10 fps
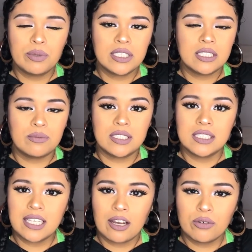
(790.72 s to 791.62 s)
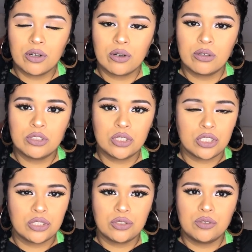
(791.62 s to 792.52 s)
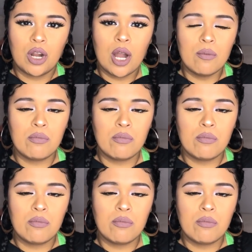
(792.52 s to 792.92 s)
put some discount codes or do